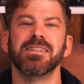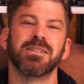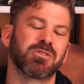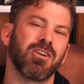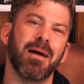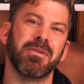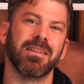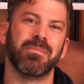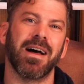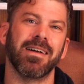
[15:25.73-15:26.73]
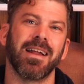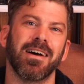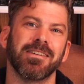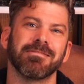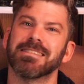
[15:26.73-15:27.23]
subscribe, hit the bell, and
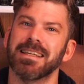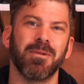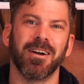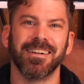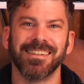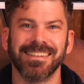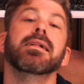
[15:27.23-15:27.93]
I'll see you tomorrow.